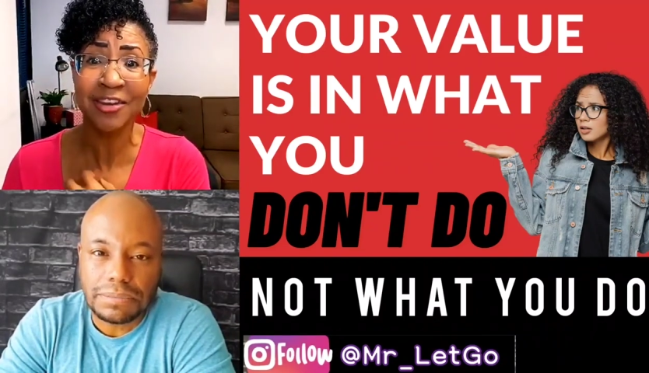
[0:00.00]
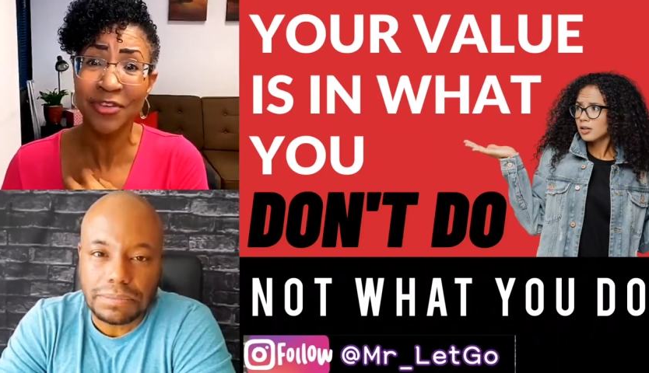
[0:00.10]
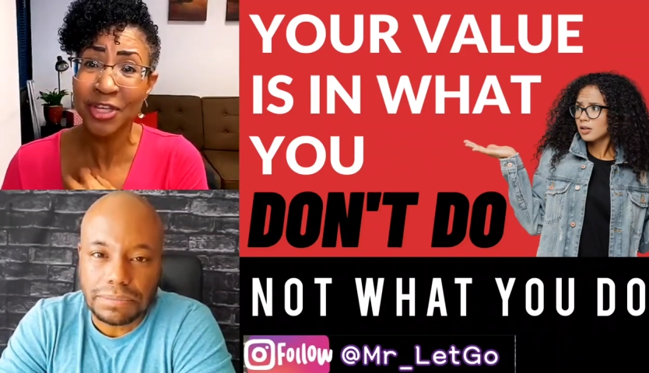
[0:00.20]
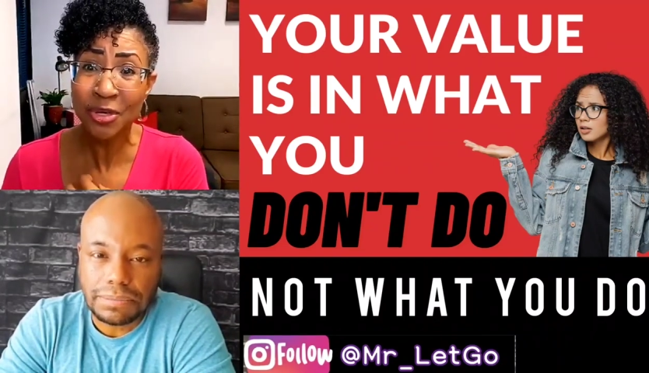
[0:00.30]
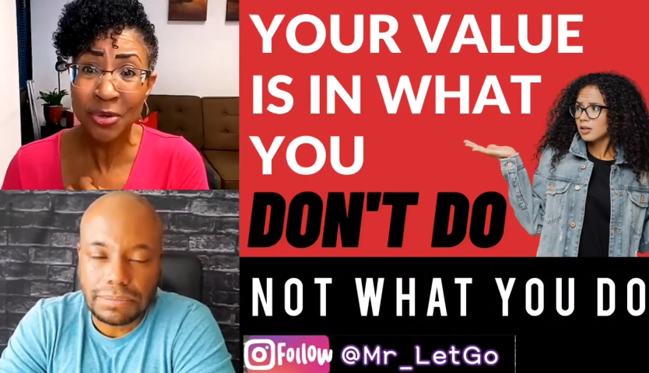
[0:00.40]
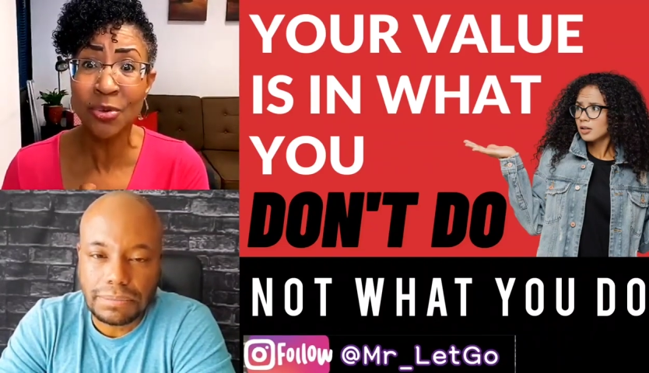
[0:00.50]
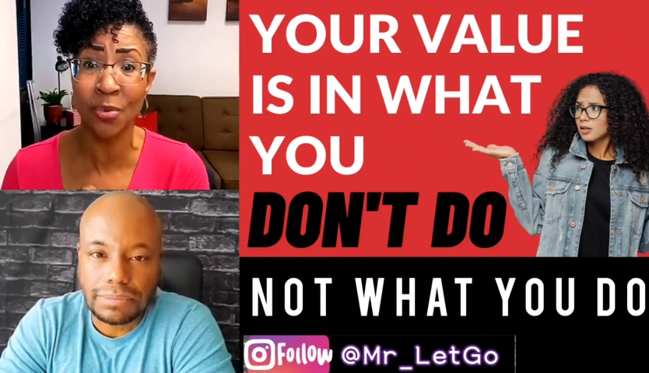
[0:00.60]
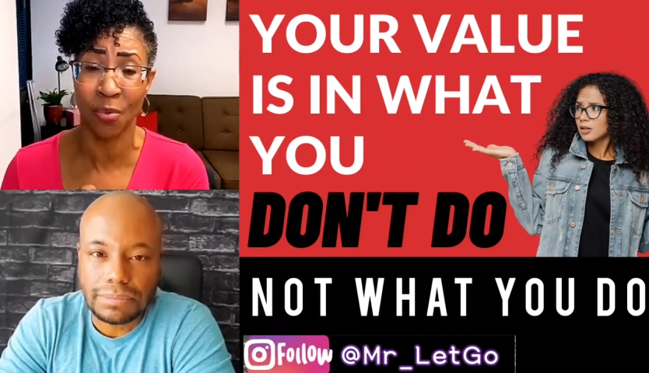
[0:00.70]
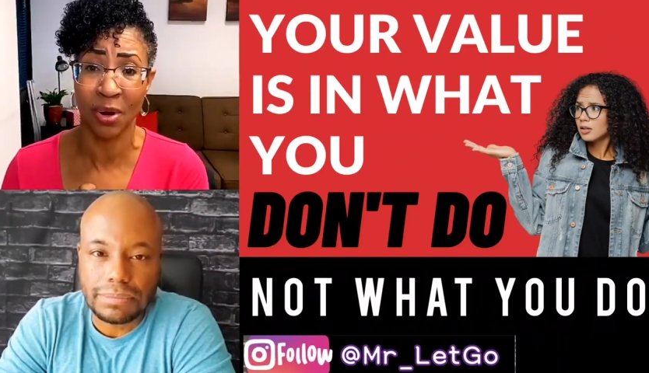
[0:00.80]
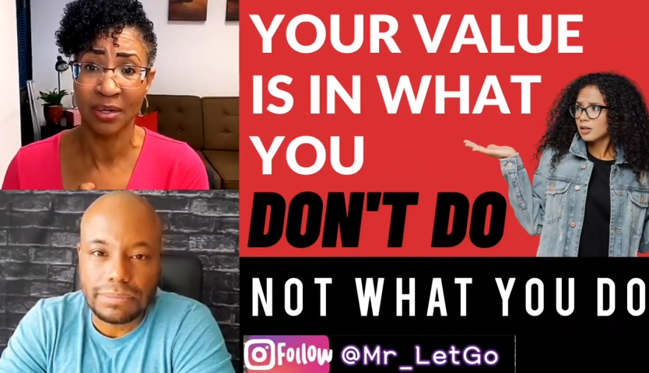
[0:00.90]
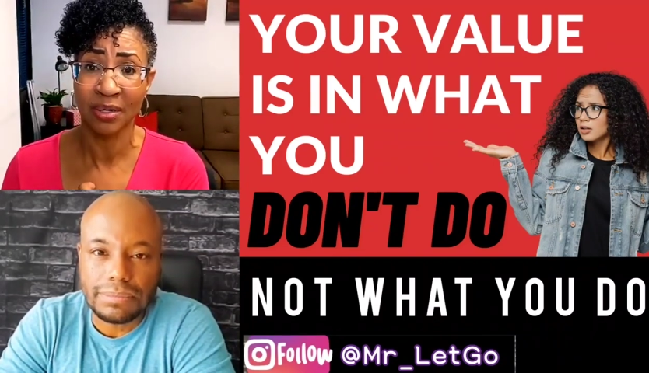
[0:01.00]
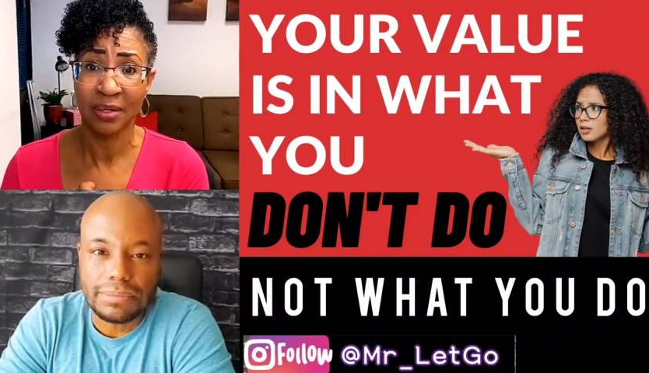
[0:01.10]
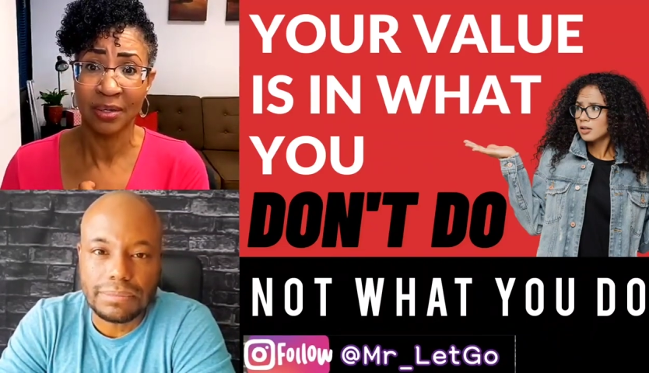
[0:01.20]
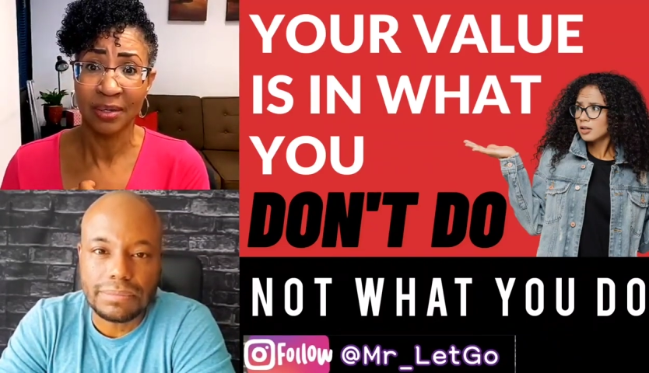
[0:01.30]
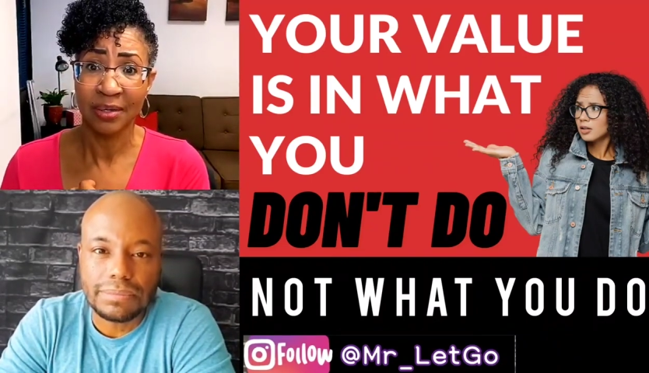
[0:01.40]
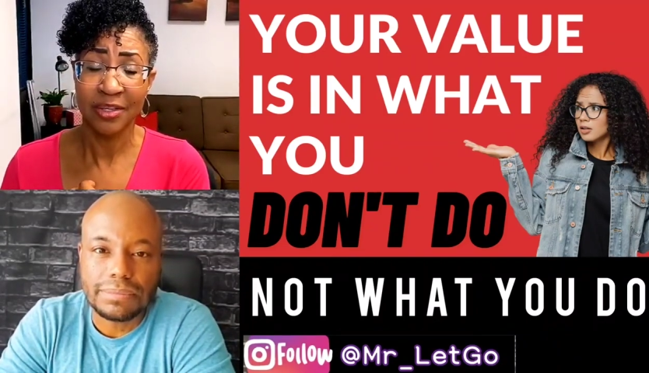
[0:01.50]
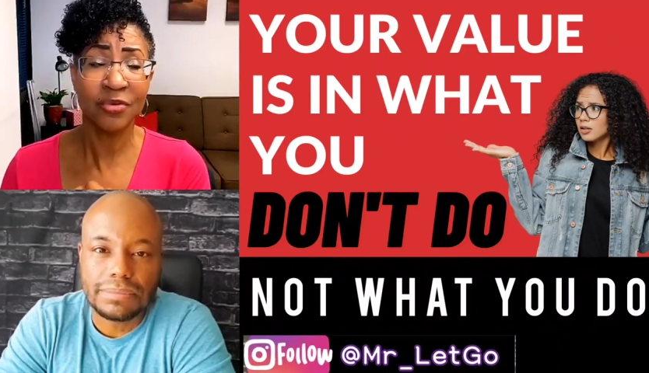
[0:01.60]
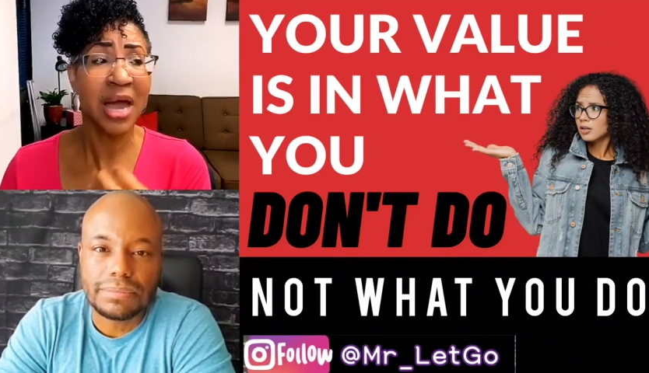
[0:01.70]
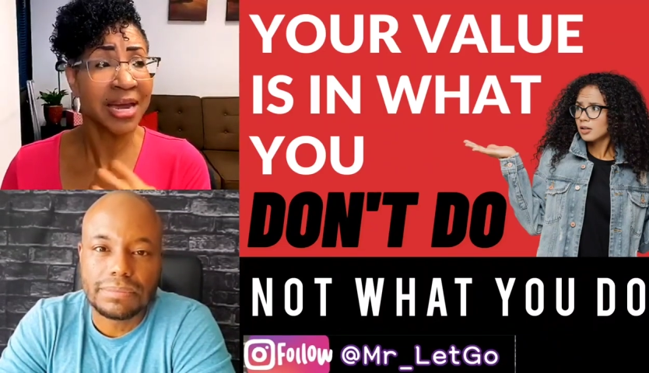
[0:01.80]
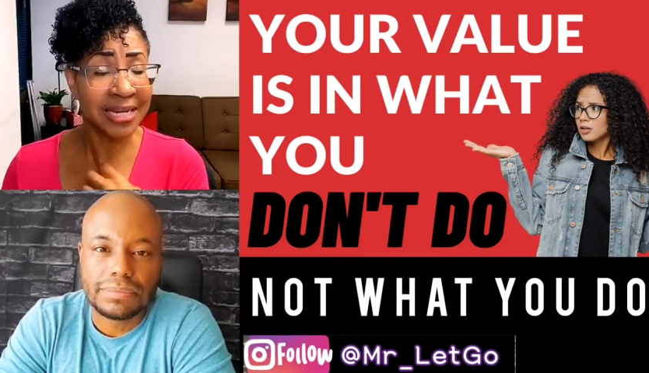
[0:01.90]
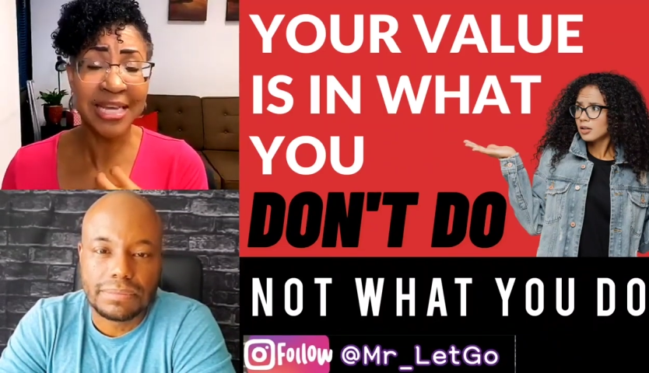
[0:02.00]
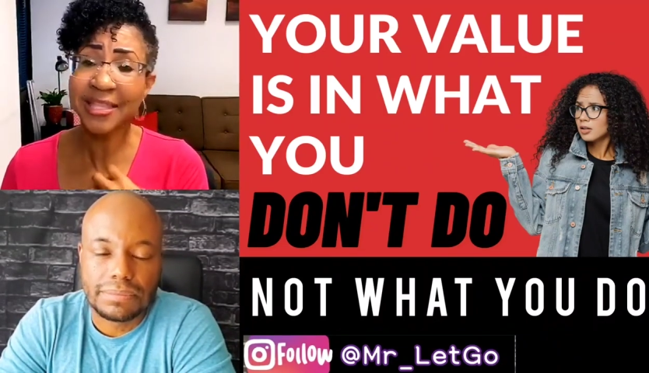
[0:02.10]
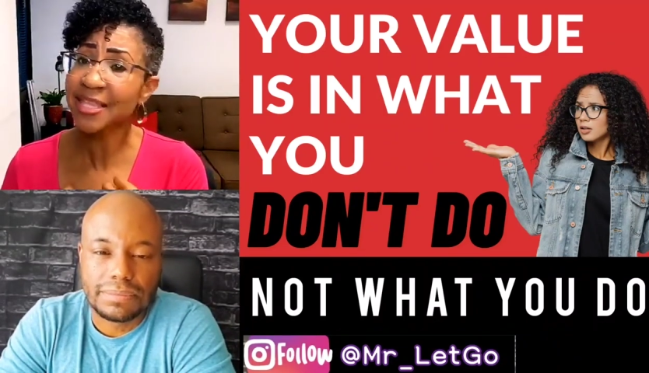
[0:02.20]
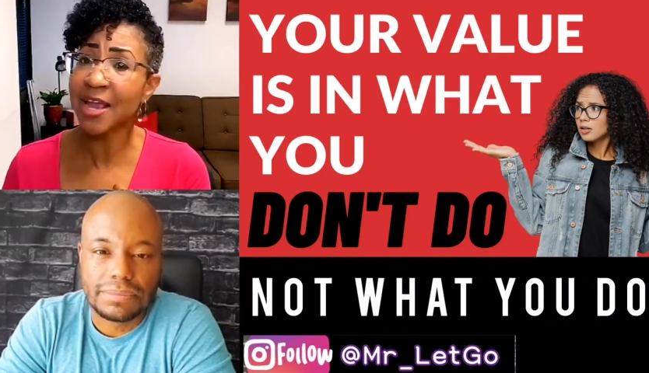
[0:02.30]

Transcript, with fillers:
Speaker 1: of you. You got to get there